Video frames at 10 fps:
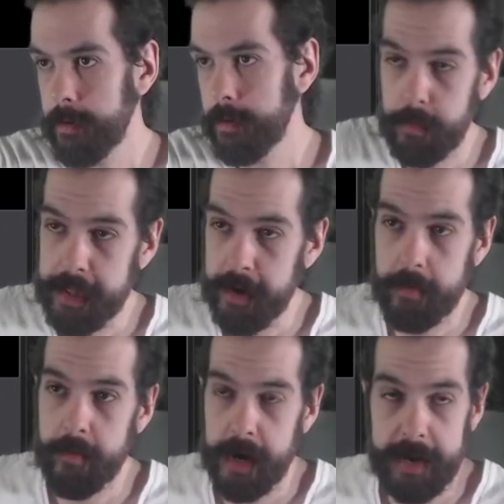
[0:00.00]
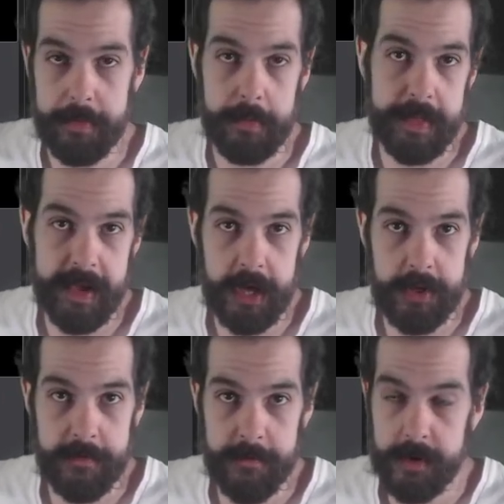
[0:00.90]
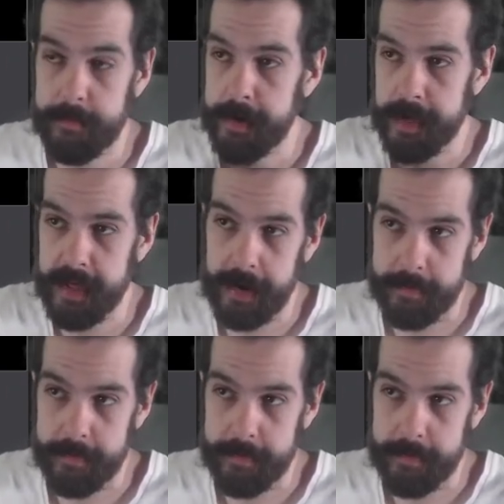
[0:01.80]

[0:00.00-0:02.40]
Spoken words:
And then we don't write an implementation for it because it's